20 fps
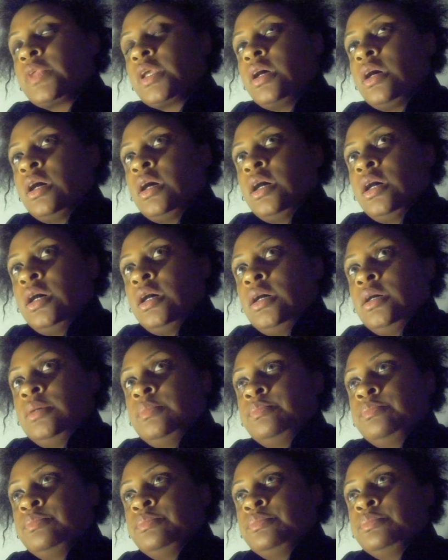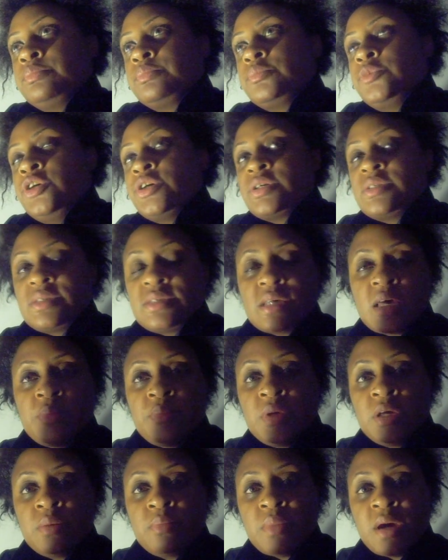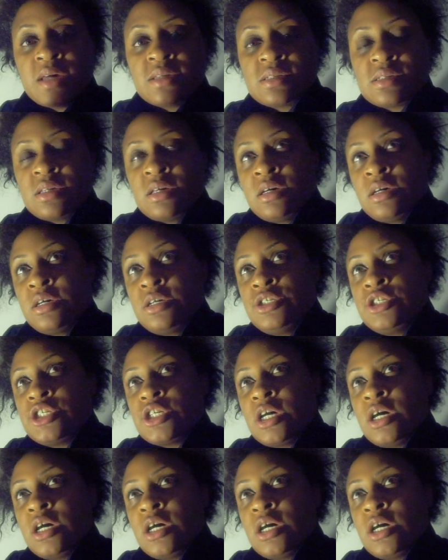Um, you can send me a message.